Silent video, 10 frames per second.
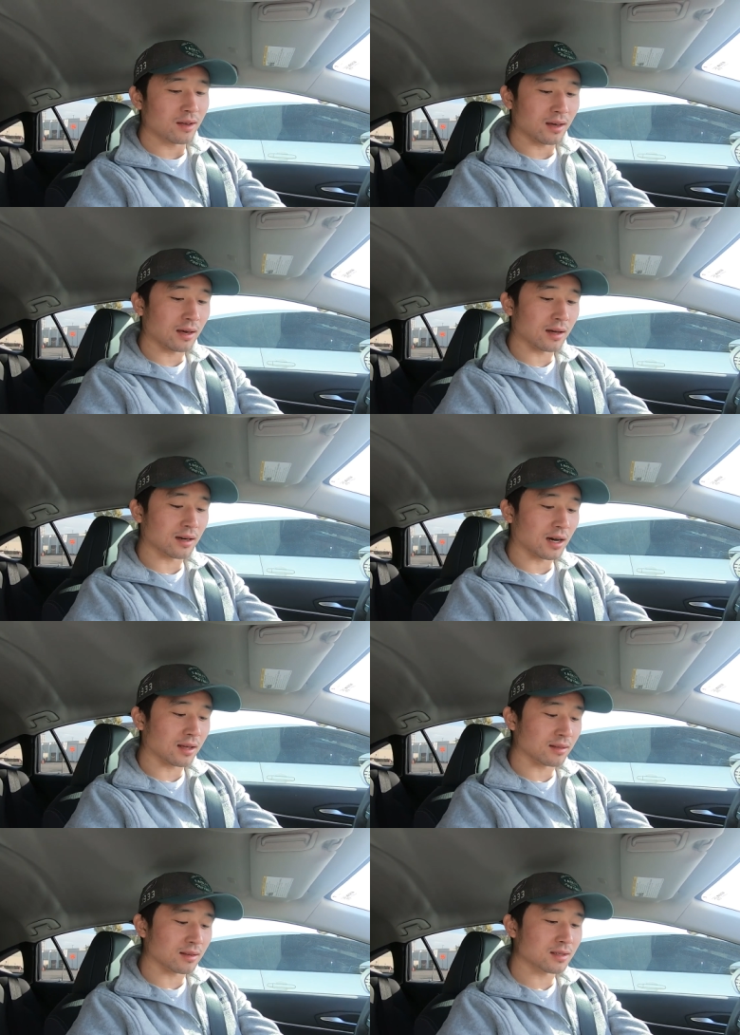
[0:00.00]
And
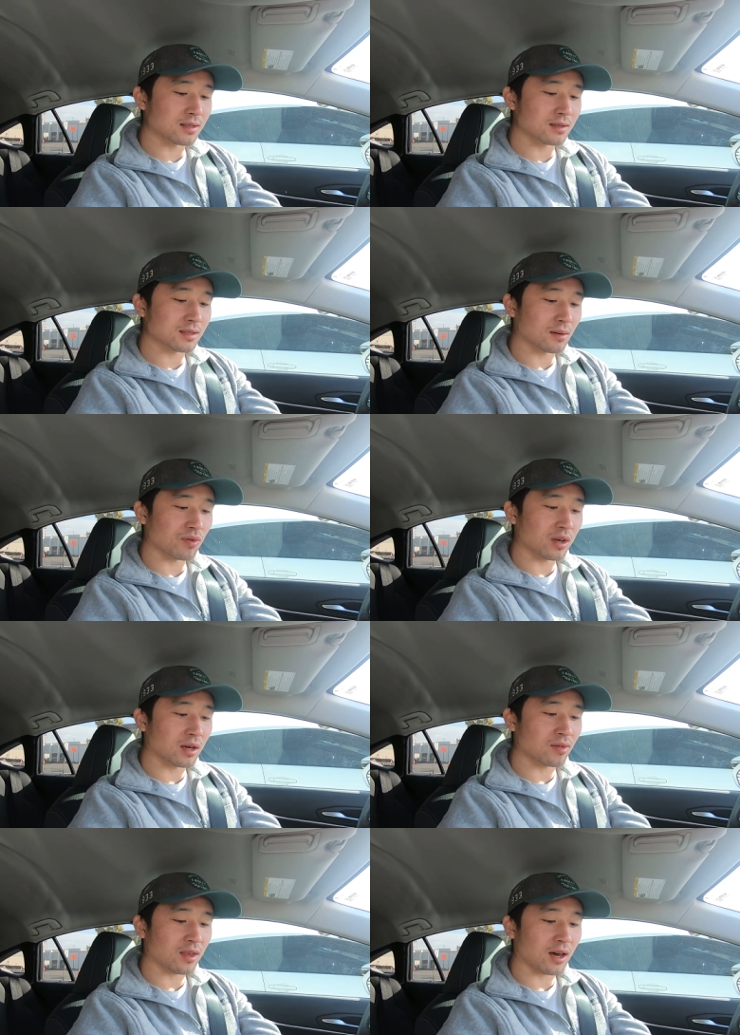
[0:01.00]
this is
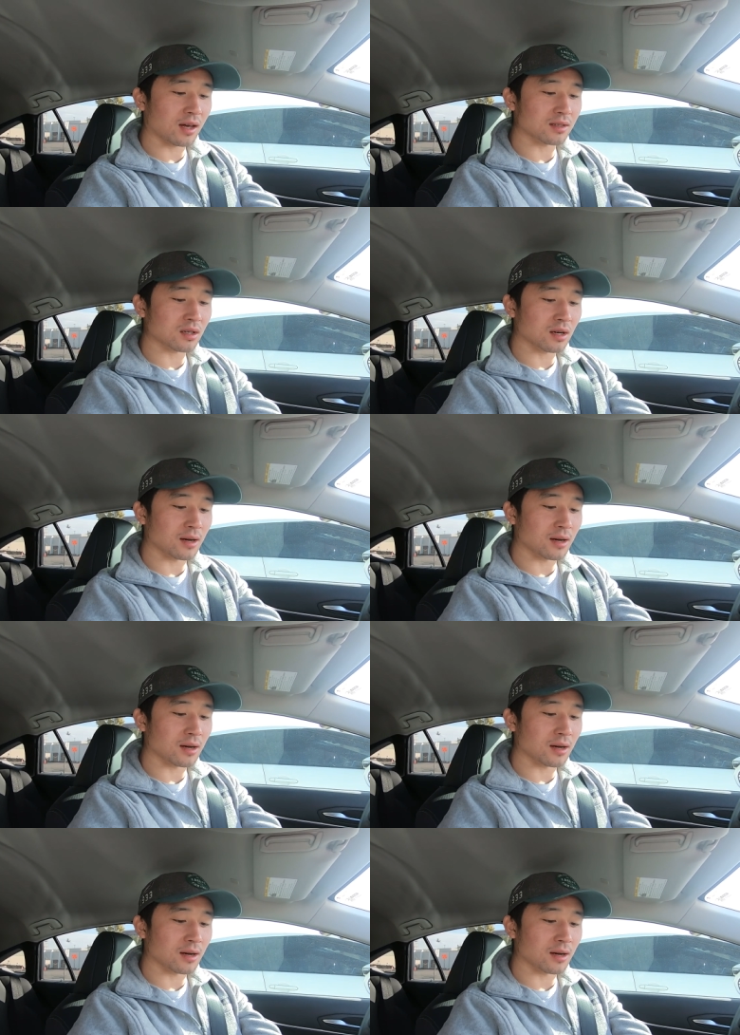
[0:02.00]
something that